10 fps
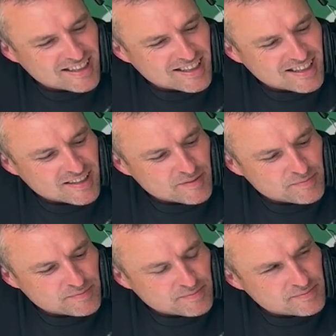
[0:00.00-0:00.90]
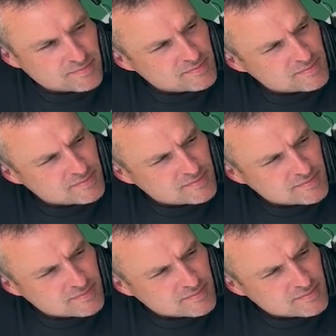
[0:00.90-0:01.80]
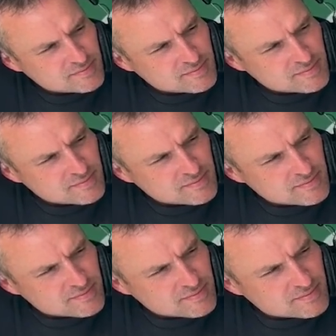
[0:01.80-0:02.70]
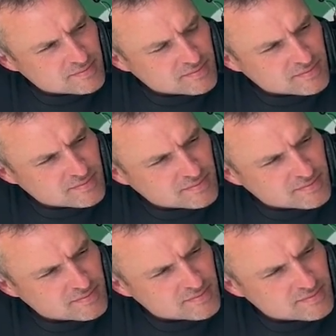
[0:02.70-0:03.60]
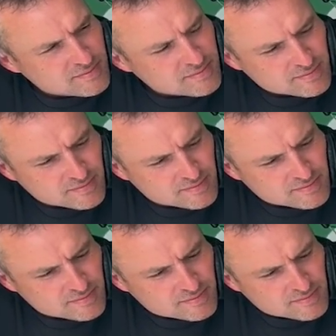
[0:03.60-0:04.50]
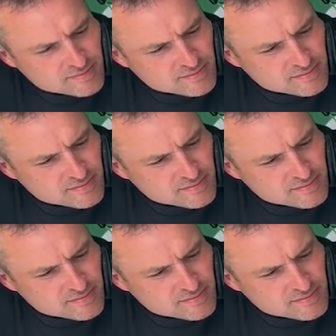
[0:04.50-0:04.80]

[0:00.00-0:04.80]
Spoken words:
[no speech]